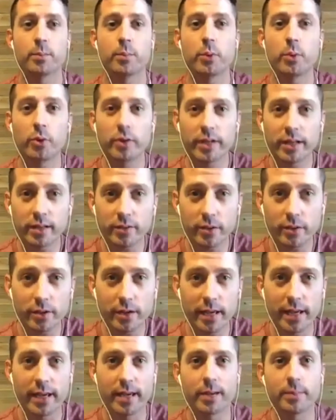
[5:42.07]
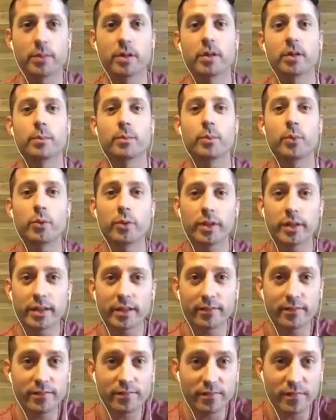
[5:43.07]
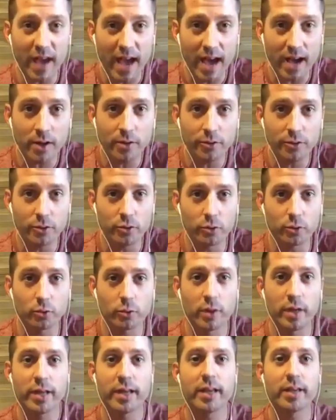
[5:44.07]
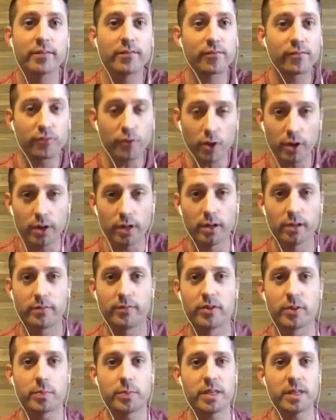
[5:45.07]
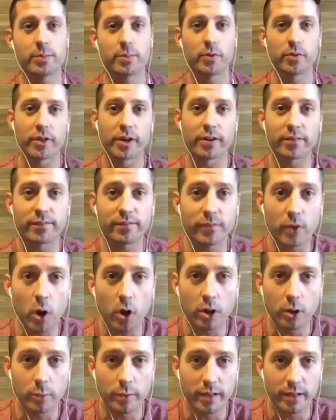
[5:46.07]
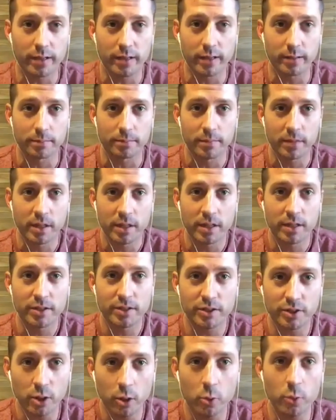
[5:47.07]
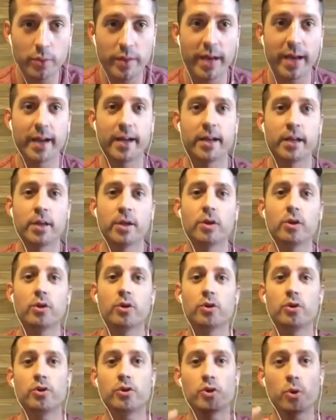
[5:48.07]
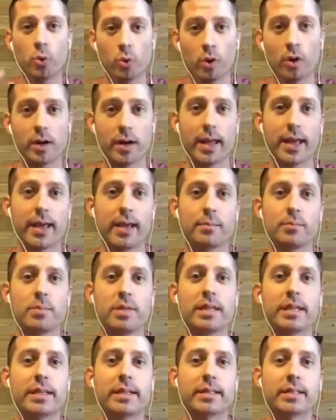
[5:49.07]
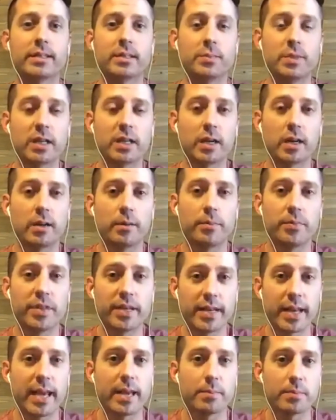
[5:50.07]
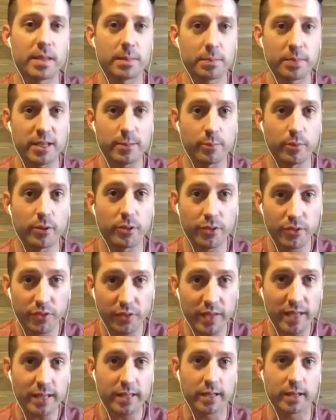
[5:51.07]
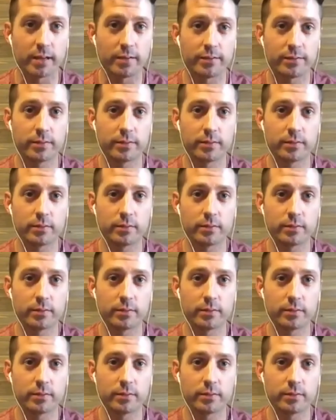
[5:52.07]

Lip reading: putting their name, putting value in front of the people that are following them so that your name begins to become the name that people think of